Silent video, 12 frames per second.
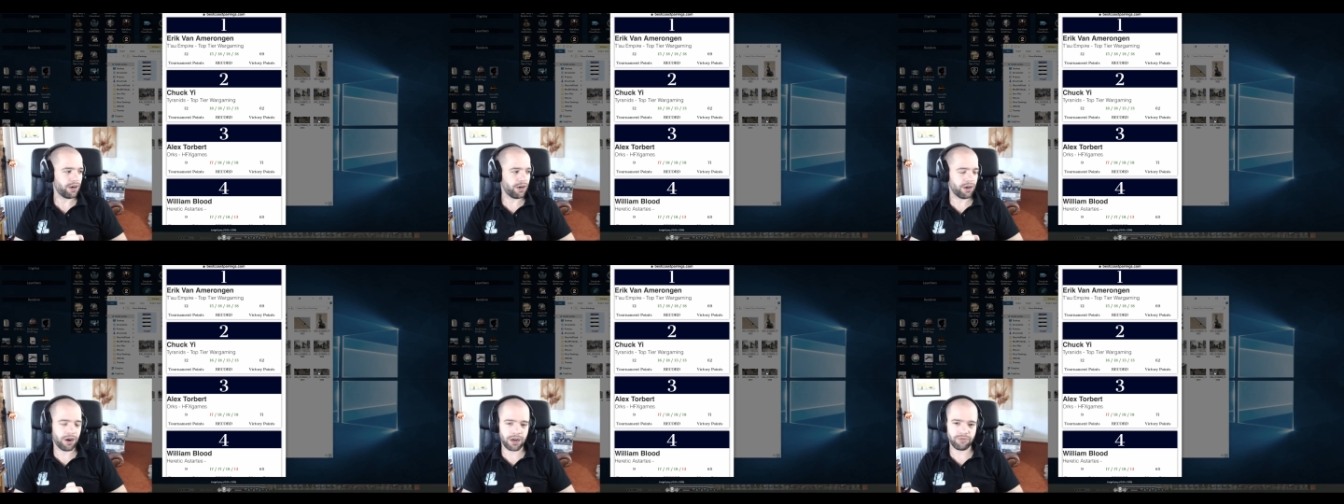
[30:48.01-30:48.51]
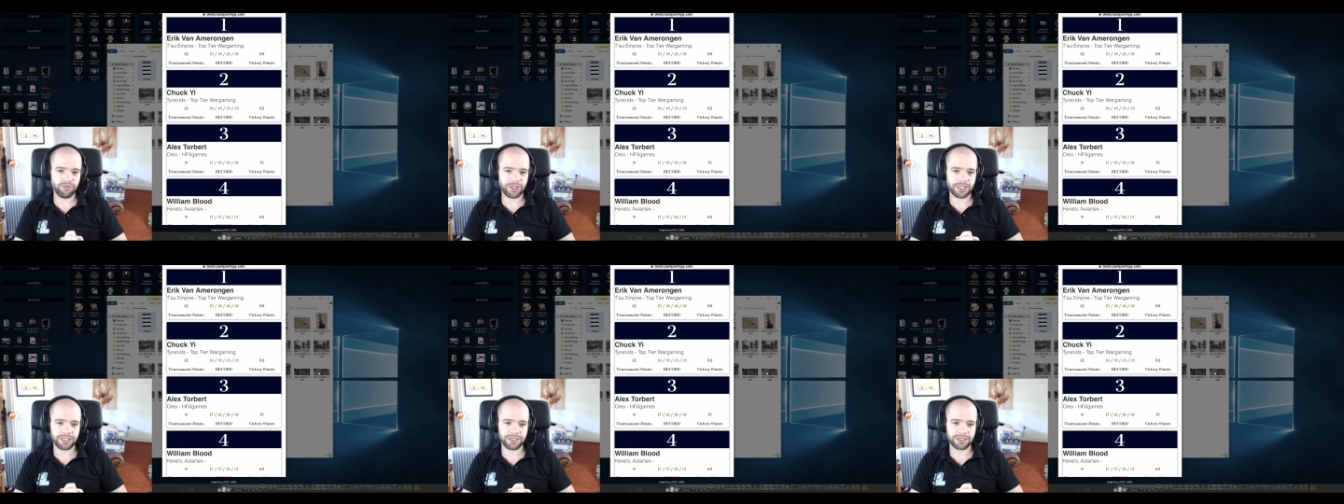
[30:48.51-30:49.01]
Uh, I'm
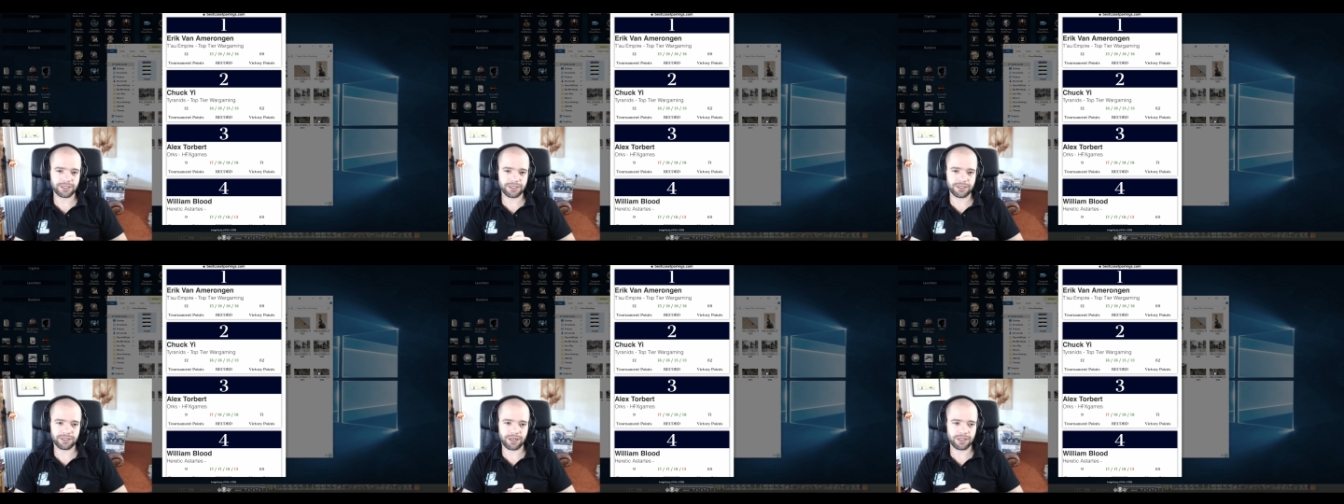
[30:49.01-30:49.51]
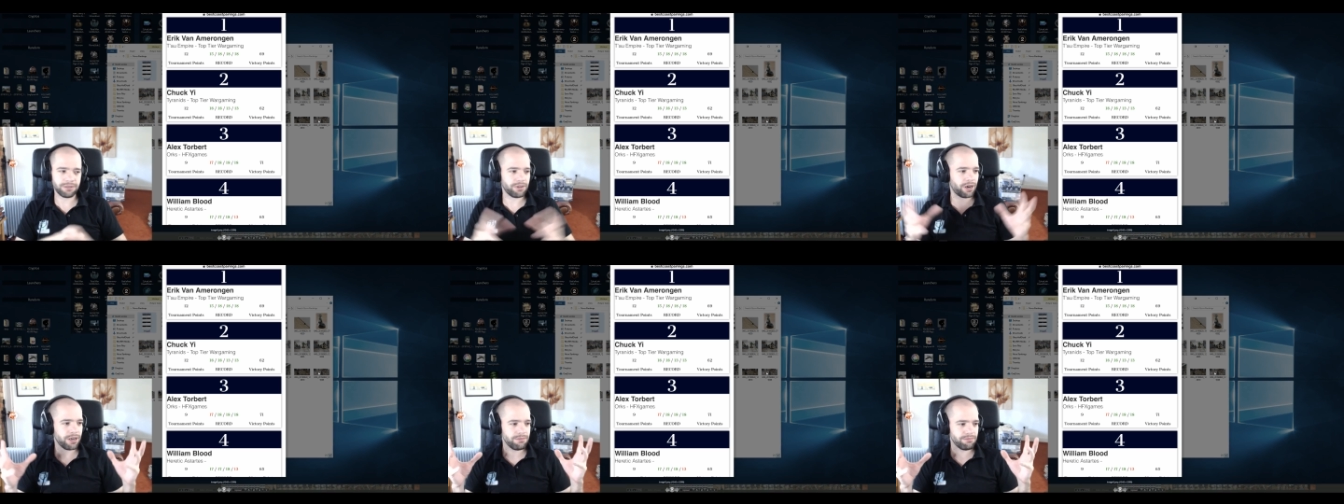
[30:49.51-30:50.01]
really... I,
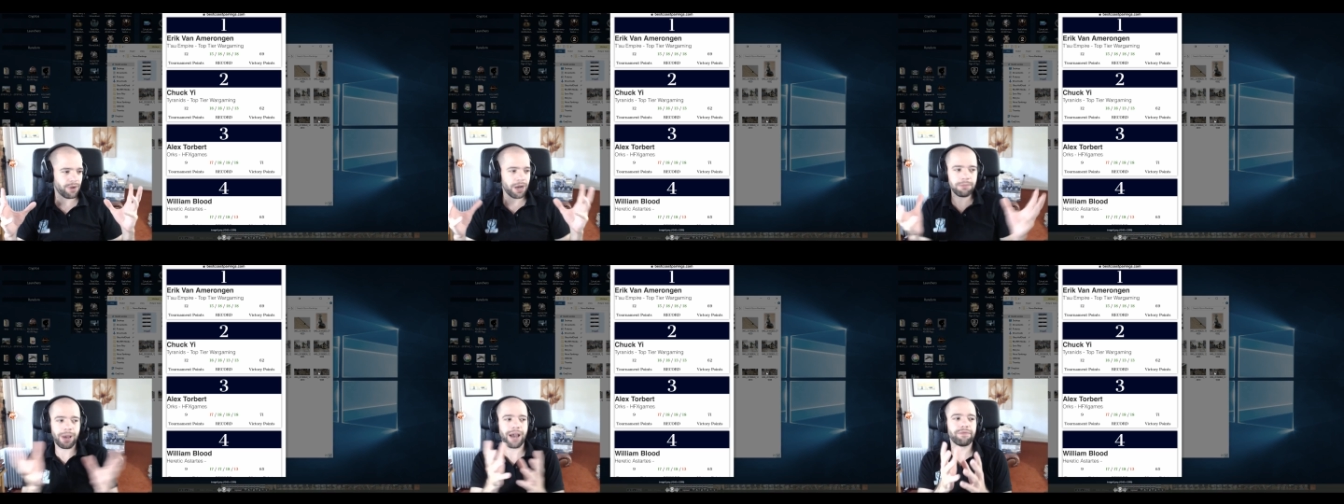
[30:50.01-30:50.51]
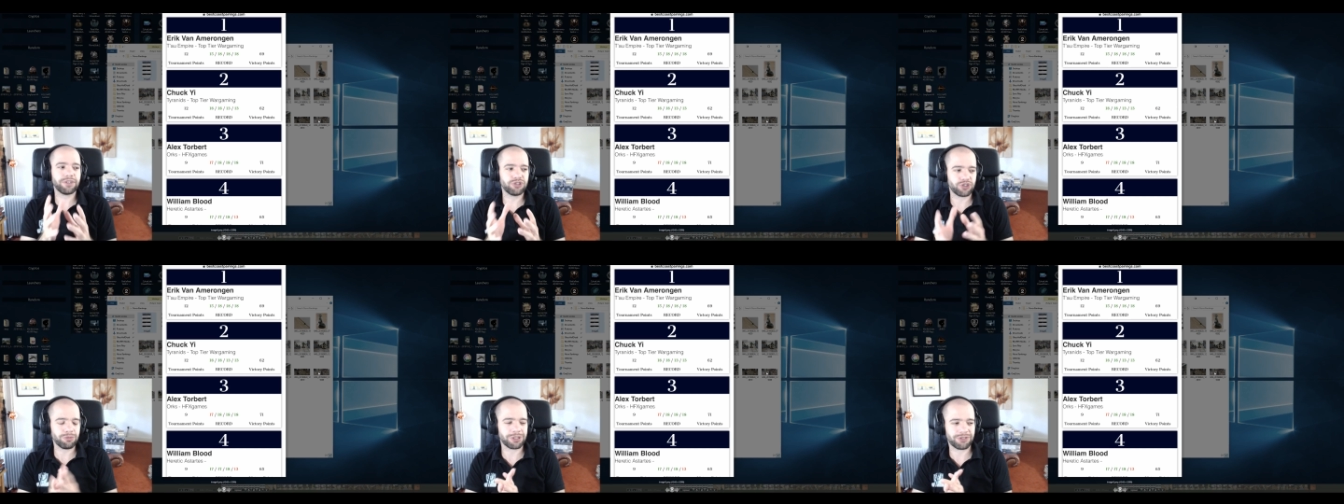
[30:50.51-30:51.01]
I'm, I'm having
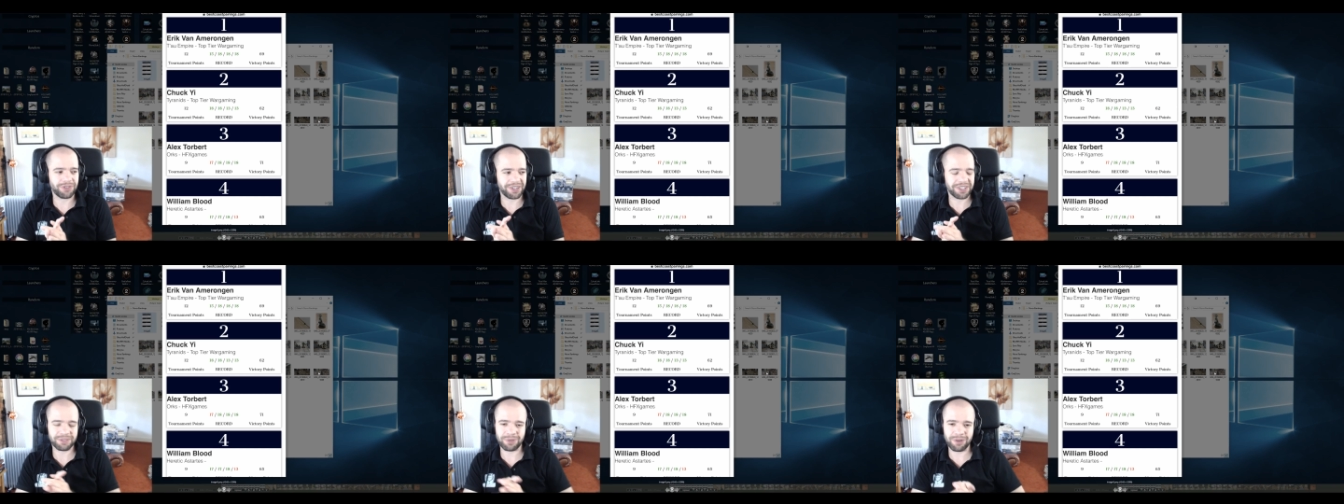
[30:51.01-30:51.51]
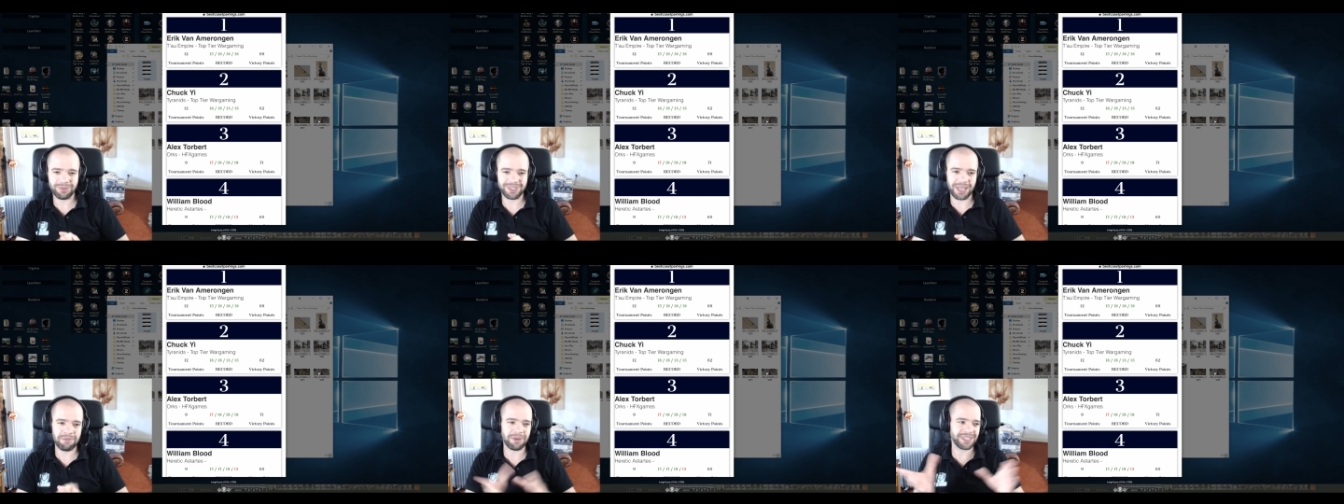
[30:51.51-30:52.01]
so much fun at the
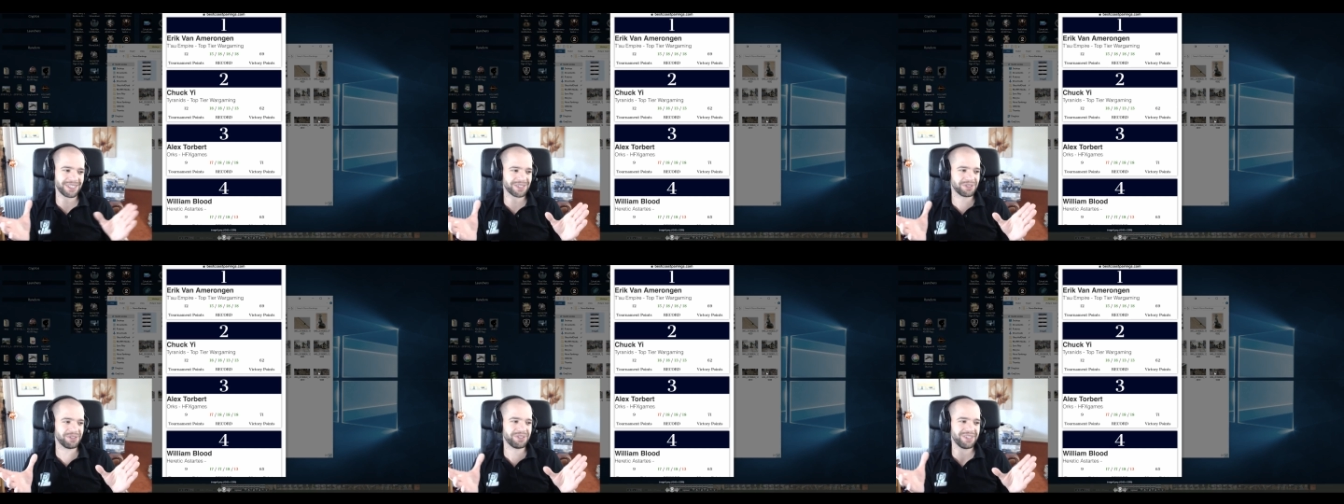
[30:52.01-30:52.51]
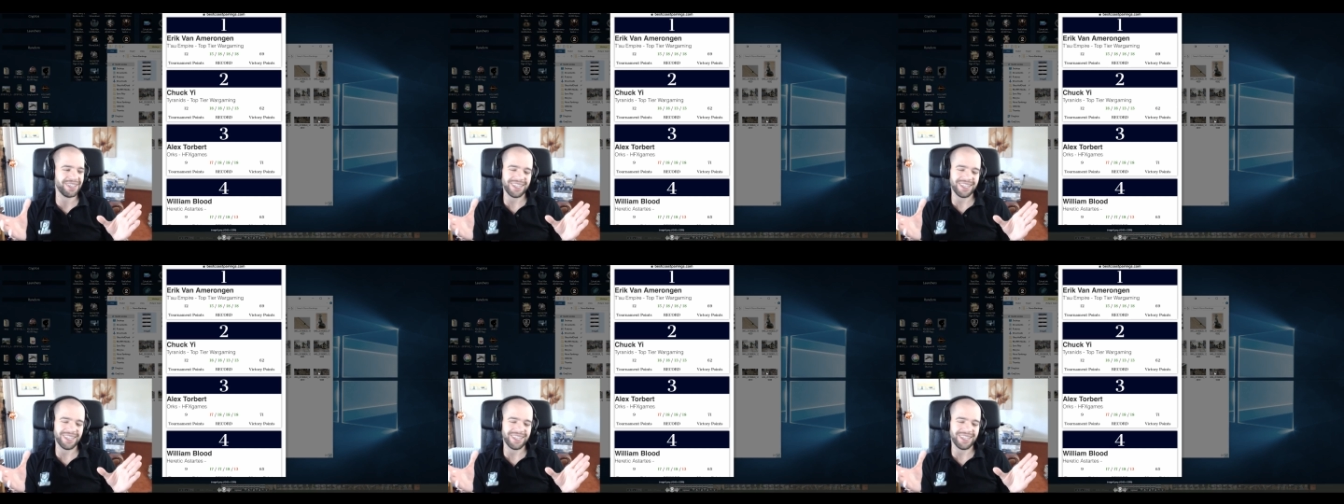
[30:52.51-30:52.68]
moment in my Discord.